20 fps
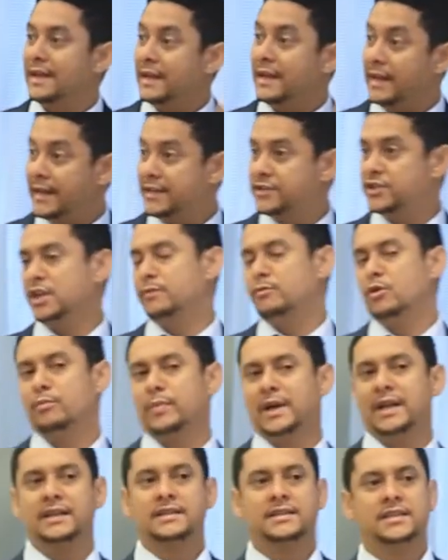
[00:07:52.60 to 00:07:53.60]
electric
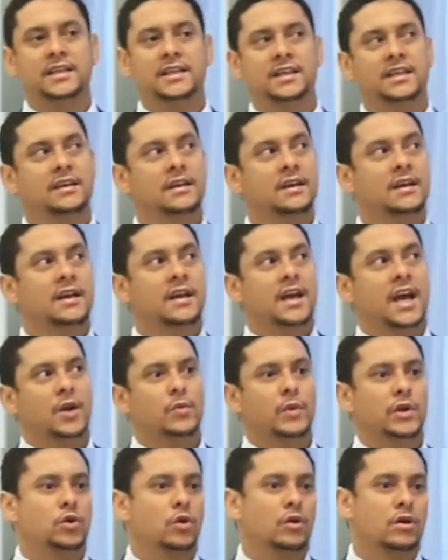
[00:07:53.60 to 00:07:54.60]
mobility, and
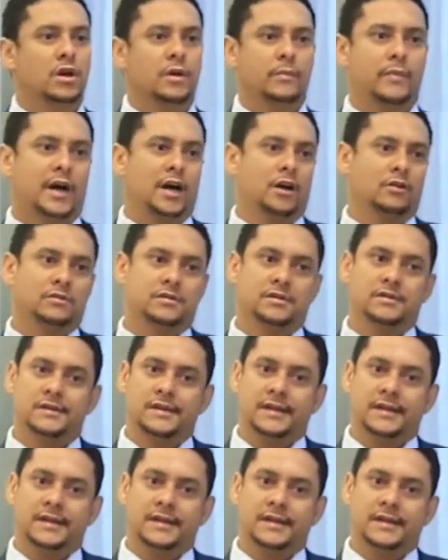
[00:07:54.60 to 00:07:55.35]
we talk about